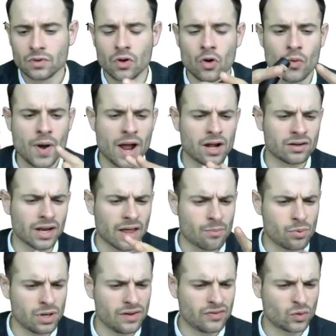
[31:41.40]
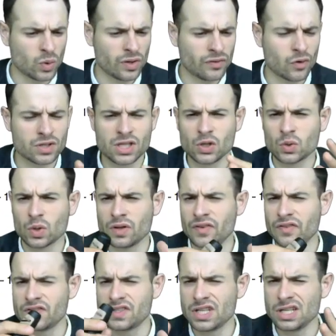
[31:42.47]
around, I believe, 2014,
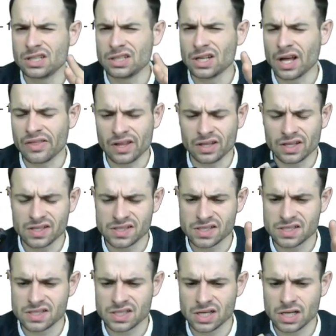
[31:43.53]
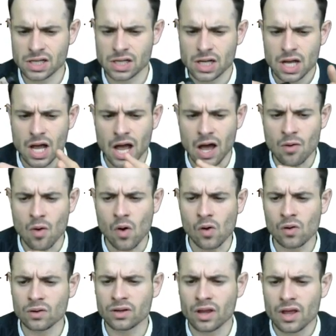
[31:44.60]
2015, I think this is how
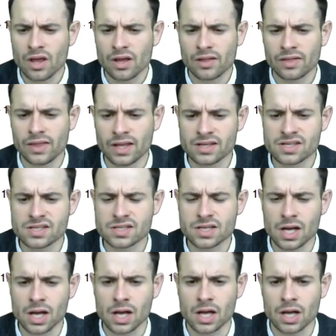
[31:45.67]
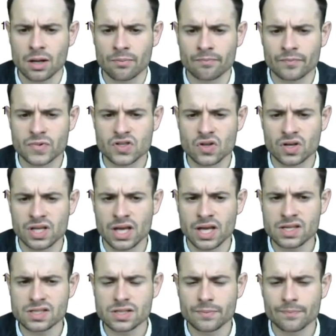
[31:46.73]
old this study
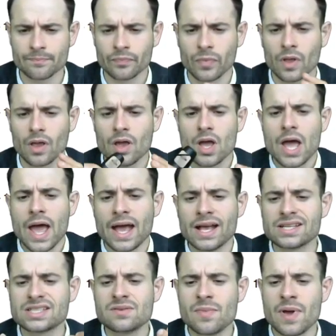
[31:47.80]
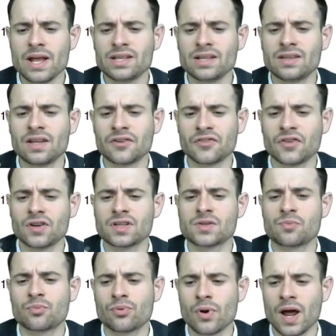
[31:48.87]
is, estimated different
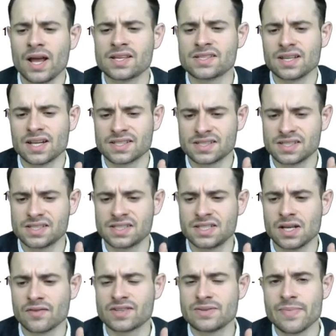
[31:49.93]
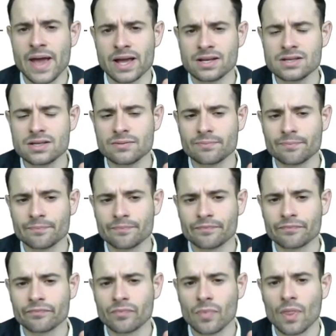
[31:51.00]
price elasticity of demand
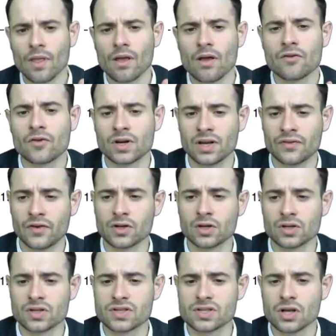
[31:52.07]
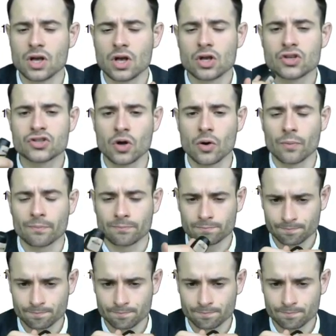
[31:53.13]
for different goods. So